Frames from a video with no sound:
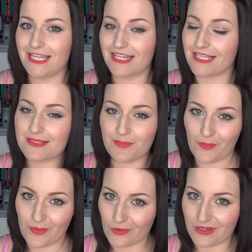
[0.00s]
That's
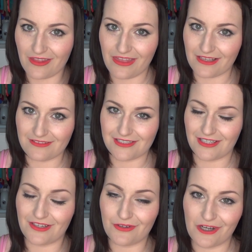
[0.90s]
probably one of the things
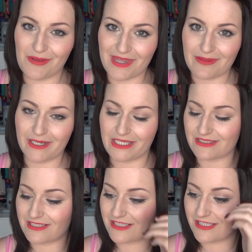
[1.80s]
that annoy me the
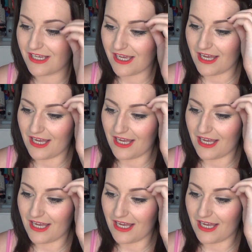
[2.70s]
most,